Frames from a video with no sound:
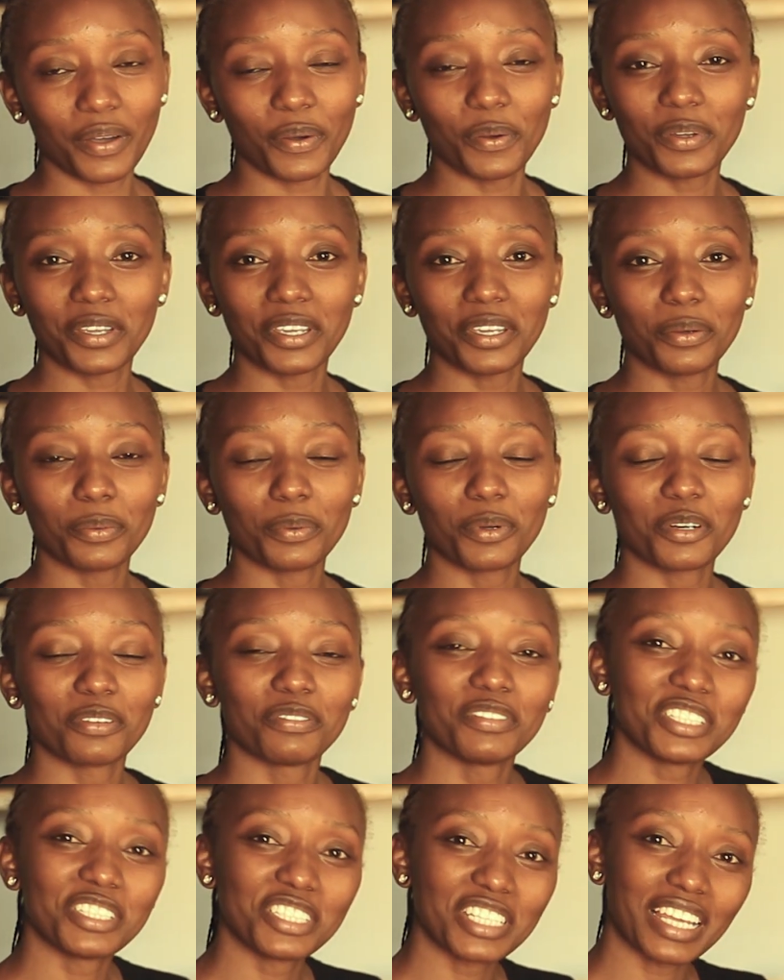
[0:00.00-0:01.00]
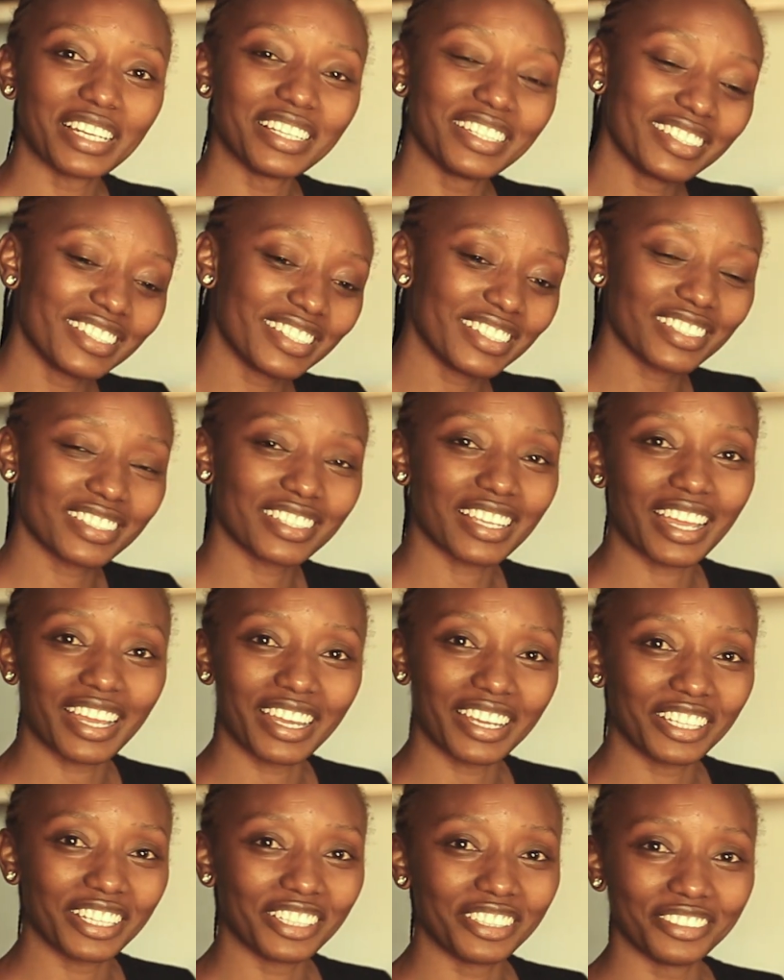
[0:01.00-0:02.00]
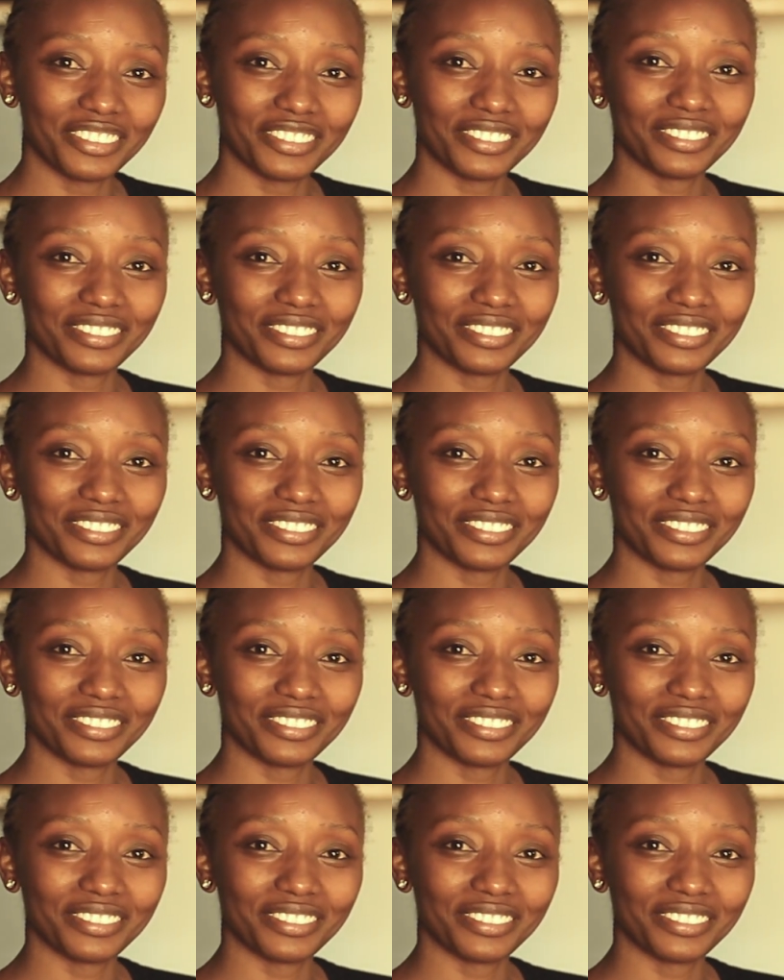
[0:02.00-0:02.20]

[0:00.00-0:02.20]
Okay, one of the challenges I